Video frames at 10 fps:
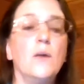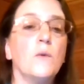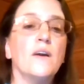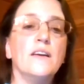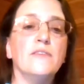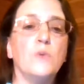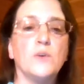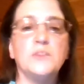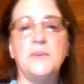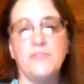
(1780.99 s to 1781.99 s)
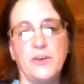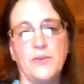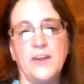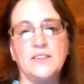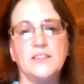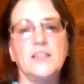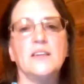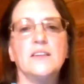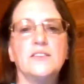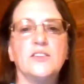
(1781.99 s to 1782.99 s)
We're going to, of course, be
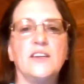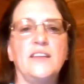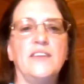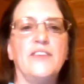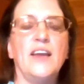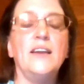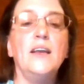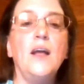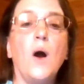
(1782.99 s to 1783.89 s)
fundraising during the event.